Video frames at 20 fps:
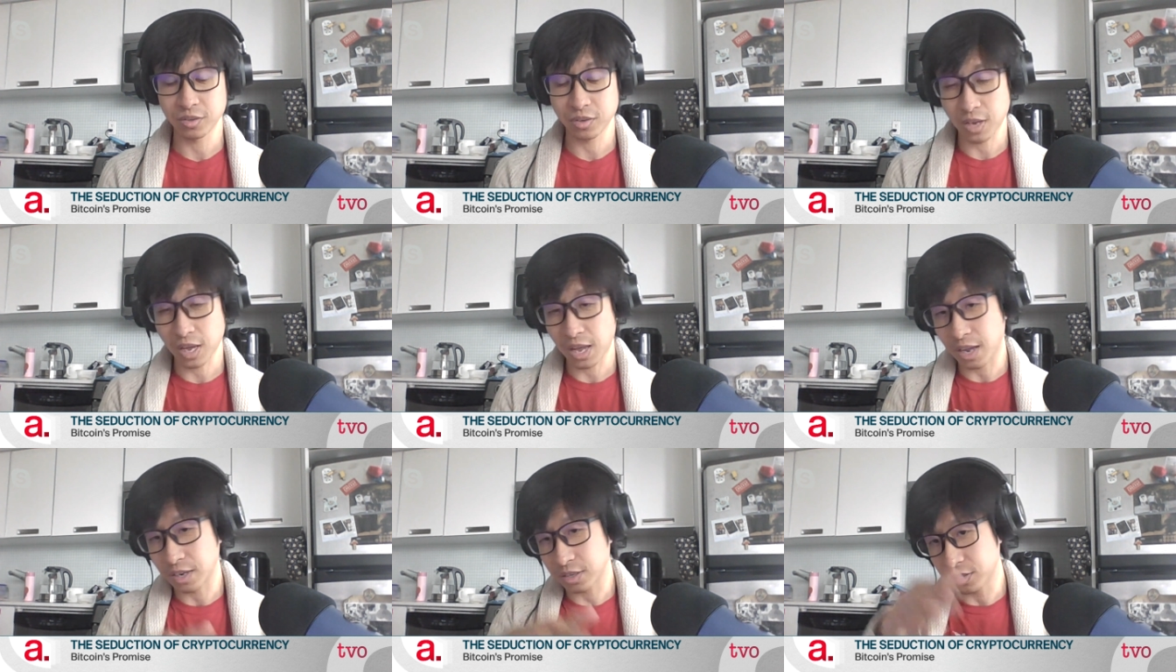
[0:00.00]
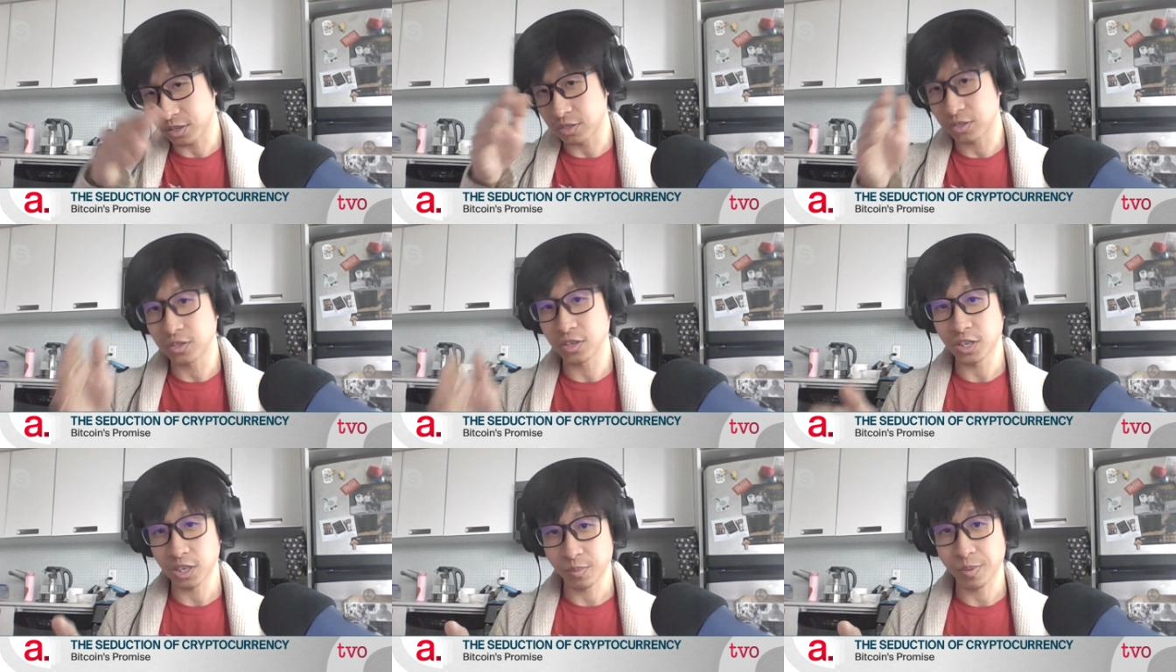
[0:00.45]
to actually
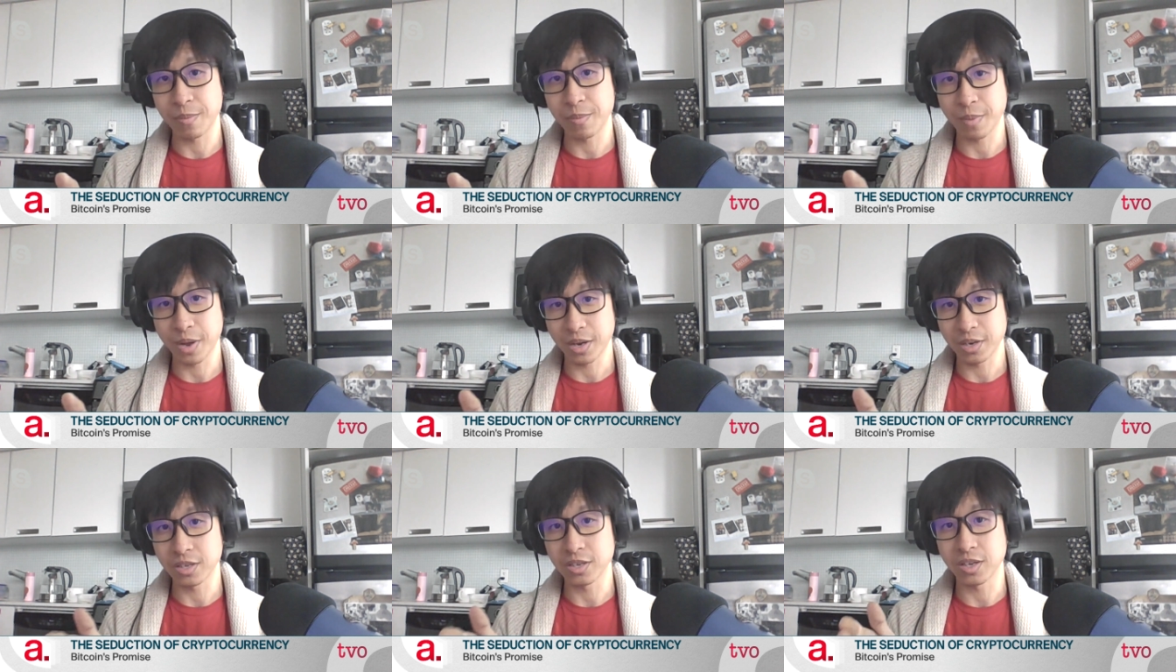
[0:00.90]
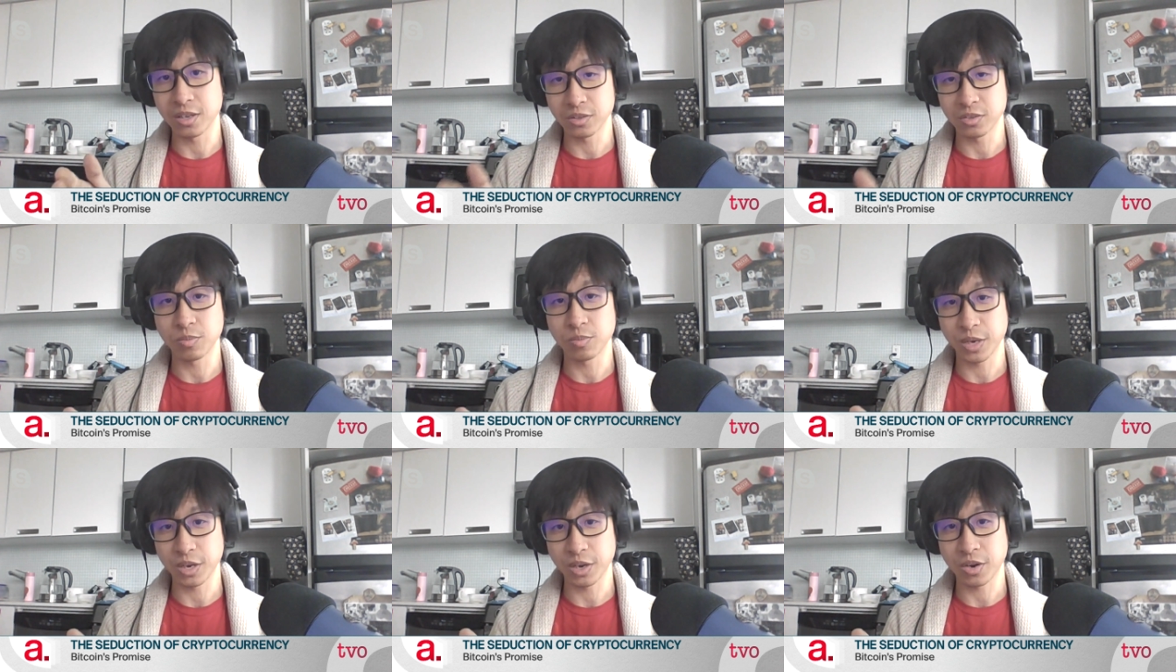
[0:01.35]
sink my money
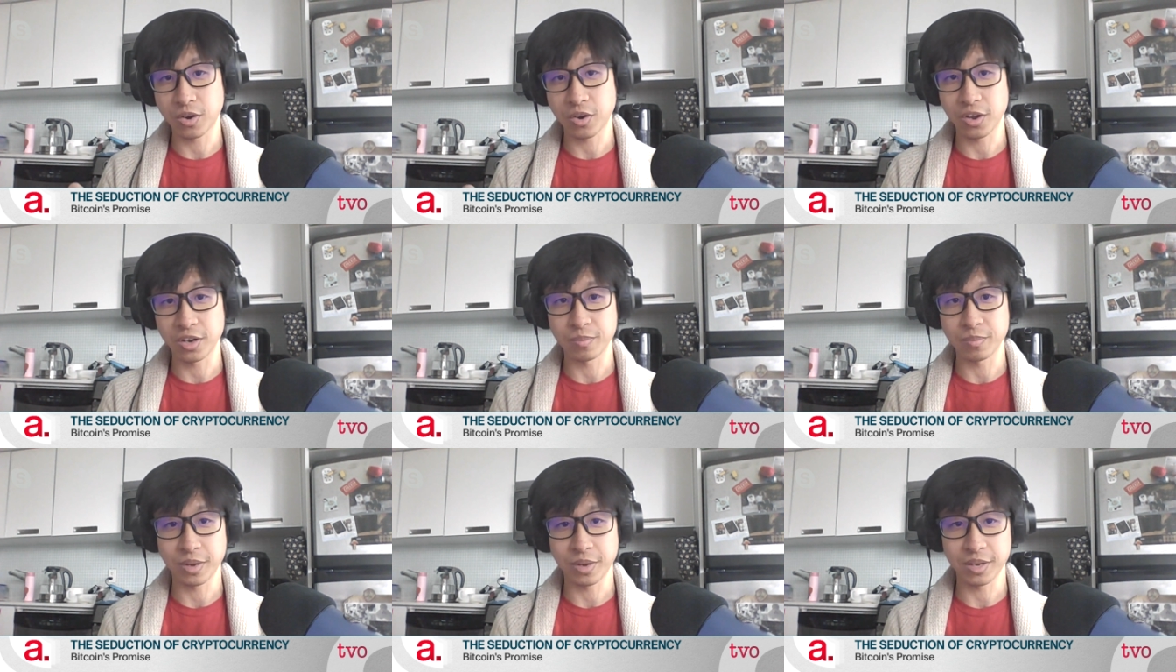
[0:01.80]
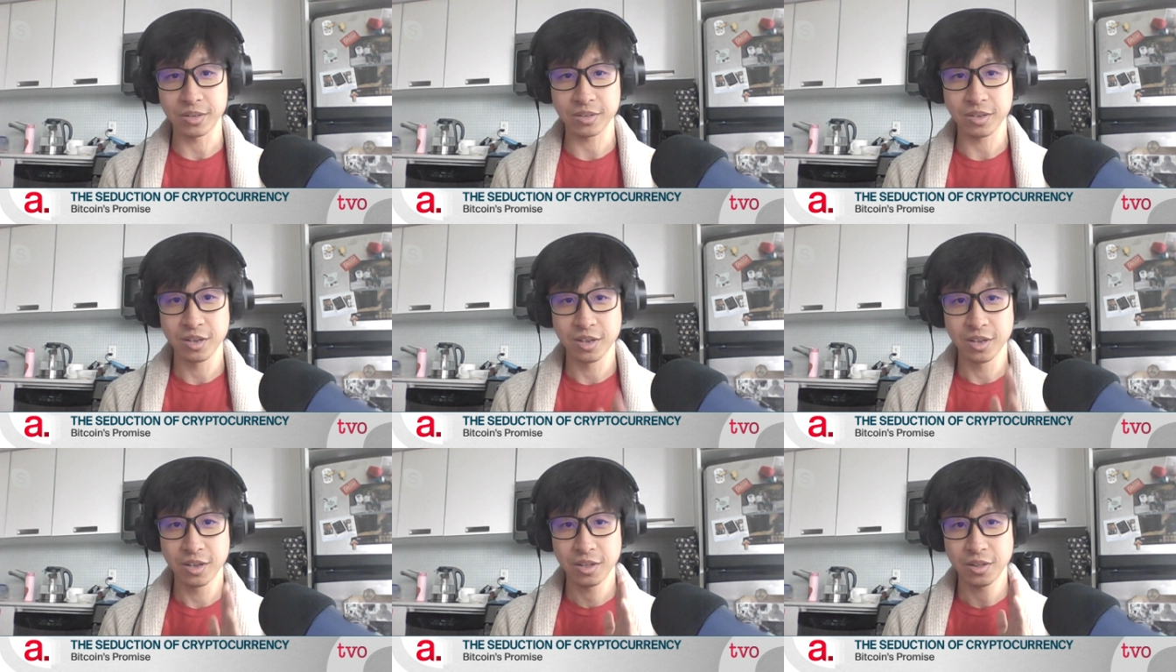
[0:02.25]
into Bitcoin, but
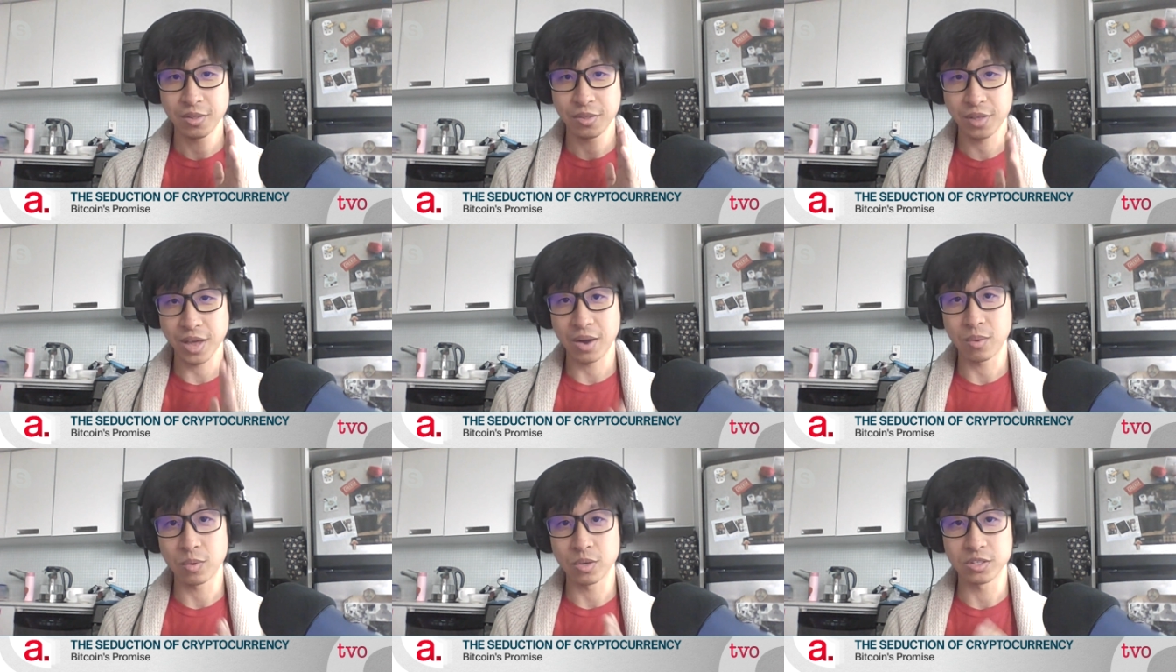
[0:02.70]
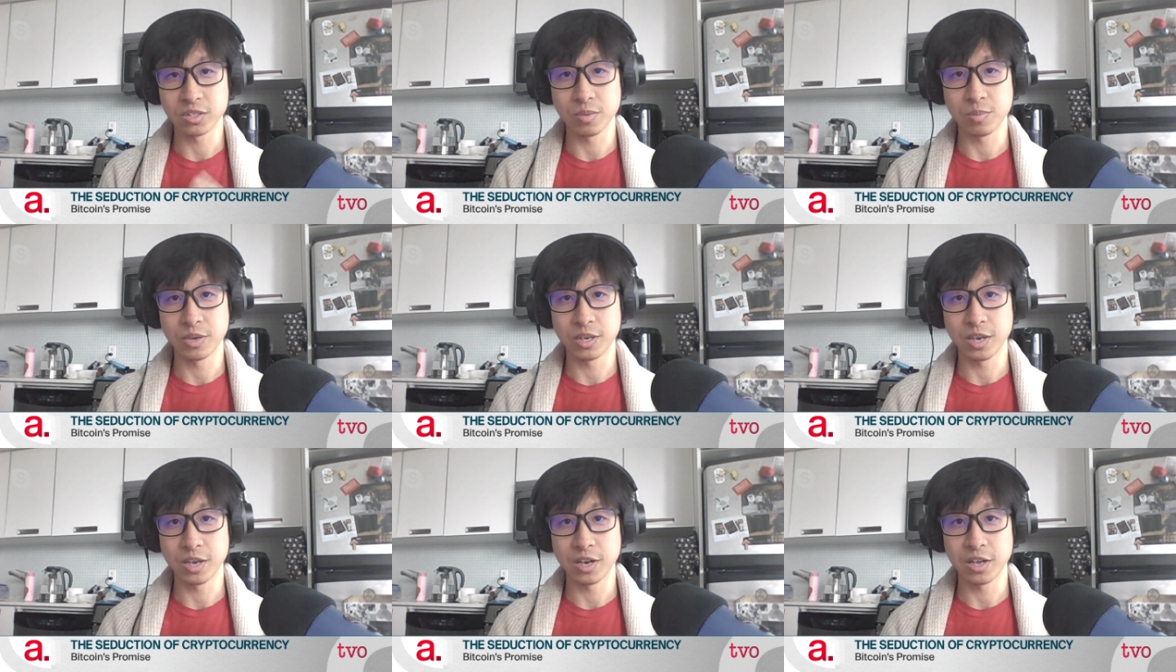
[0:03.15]
that was the
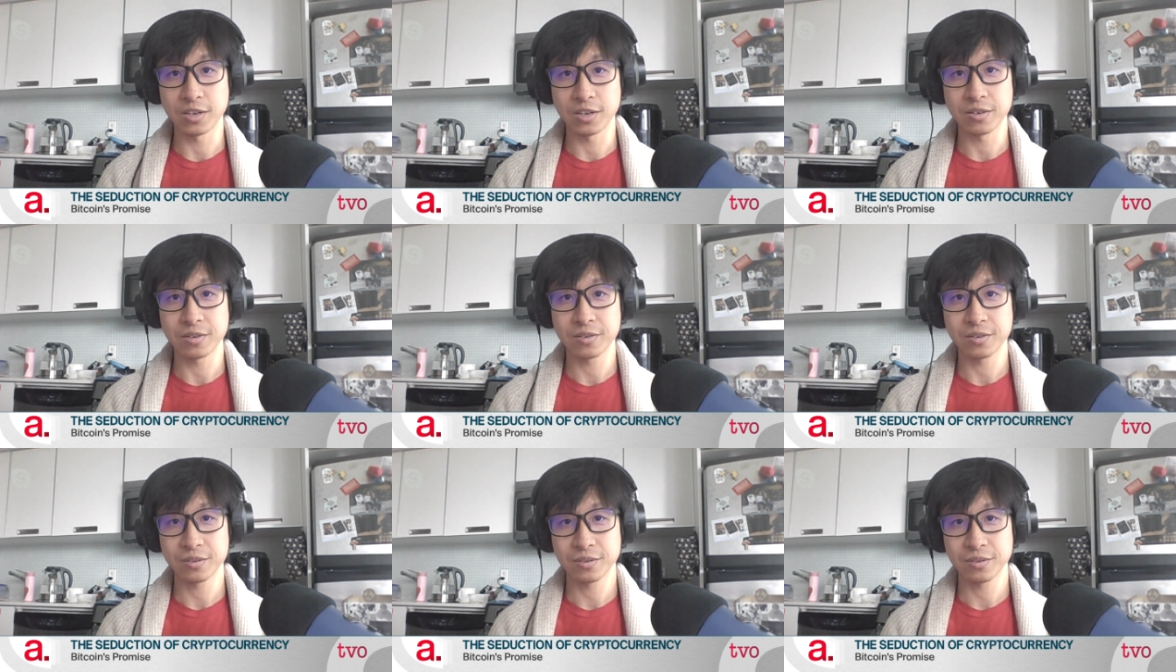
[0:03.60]
beginning.